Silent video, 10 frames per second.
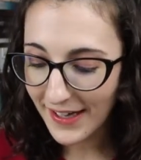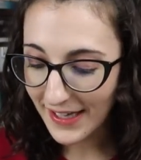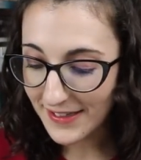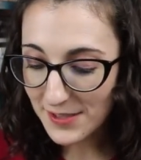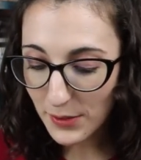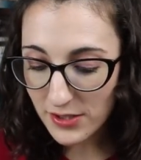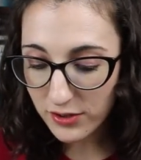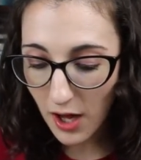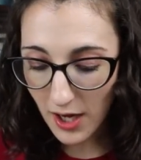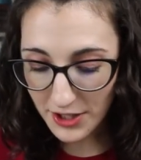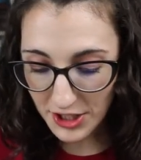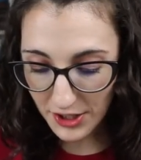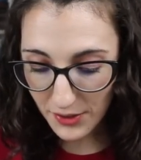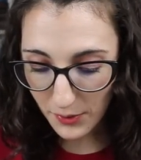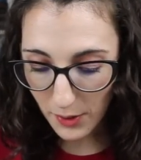And this one's long
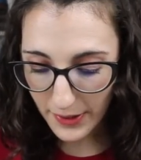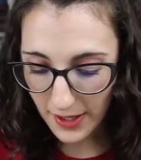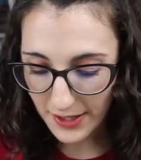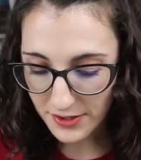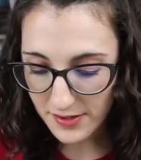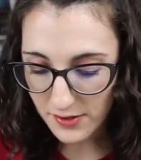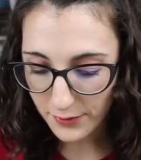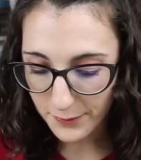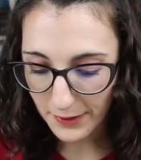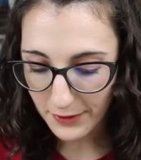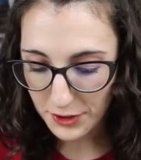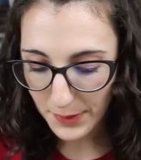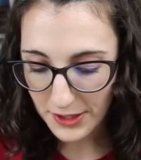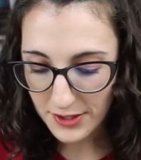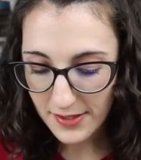too. Oh my gosh, this is over 500
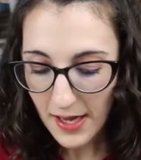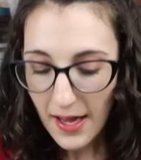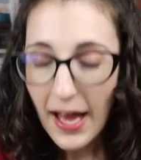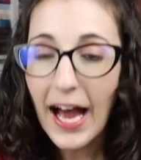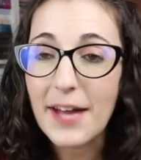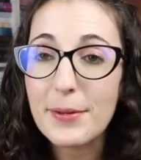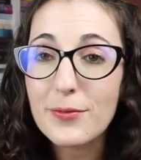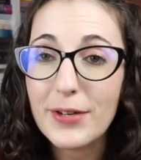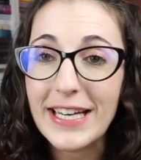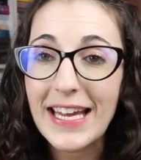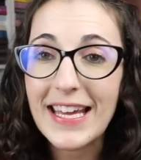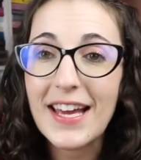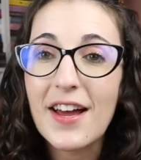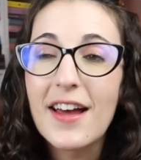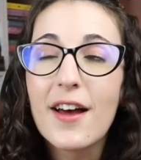pages. I've been
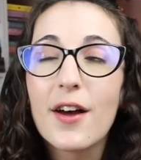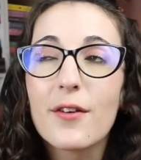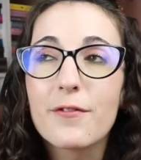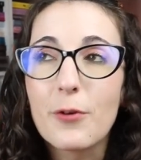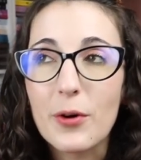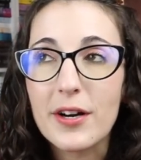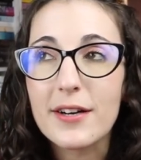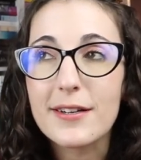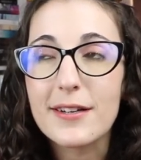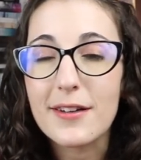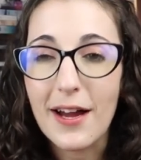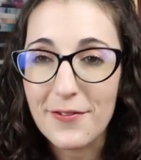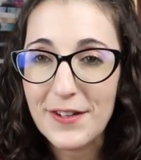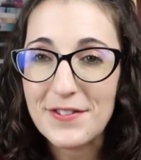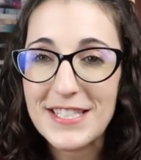reading
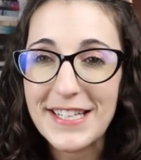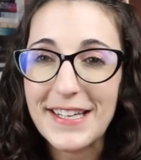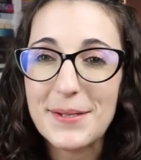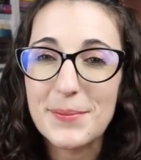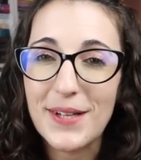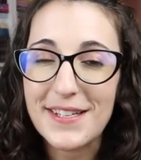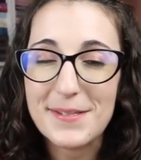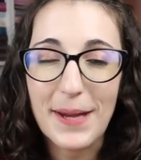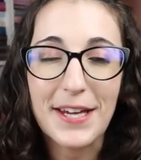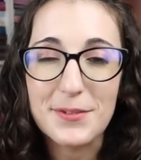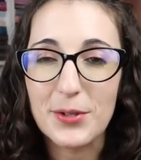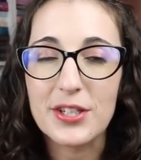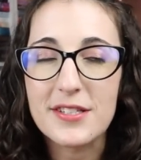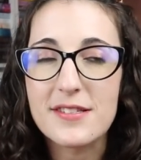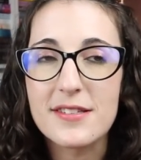450 plus page
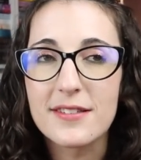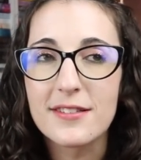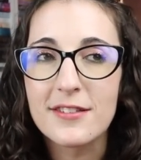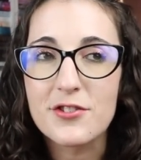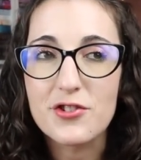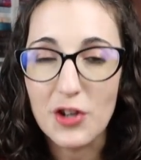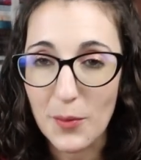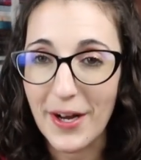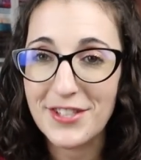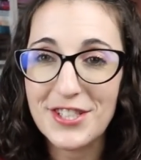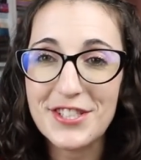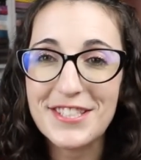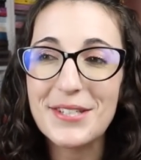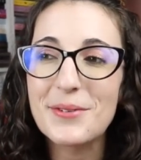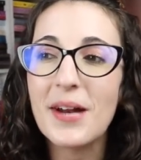books so much in
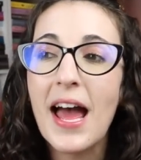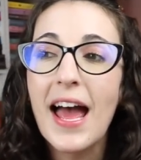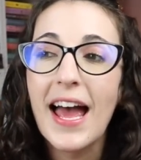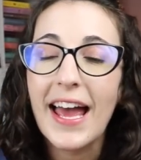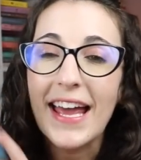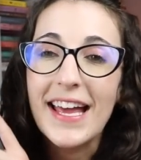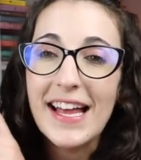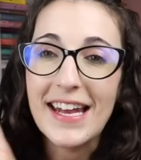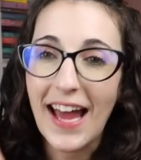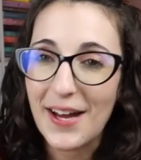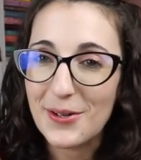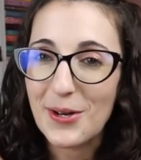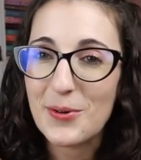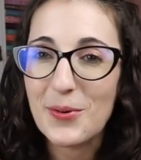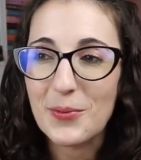June and I don't
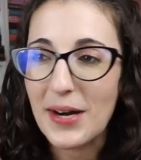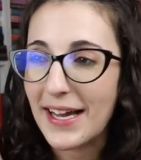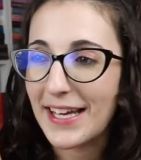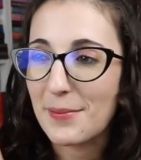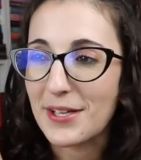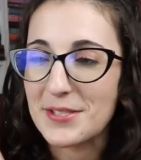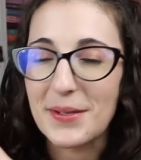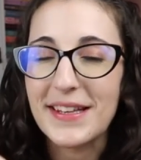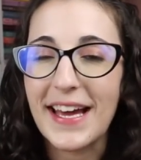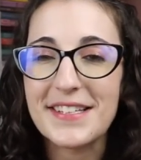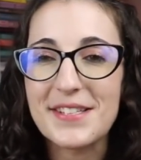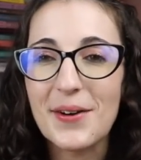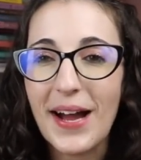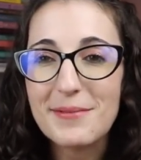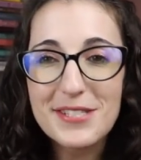know why I keep on doing that.
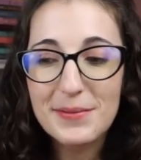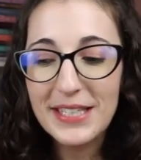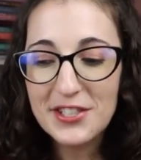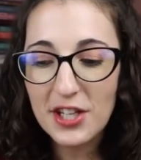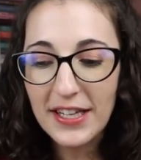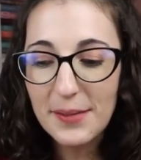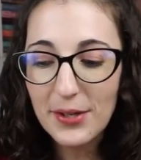So I'm just reading chunky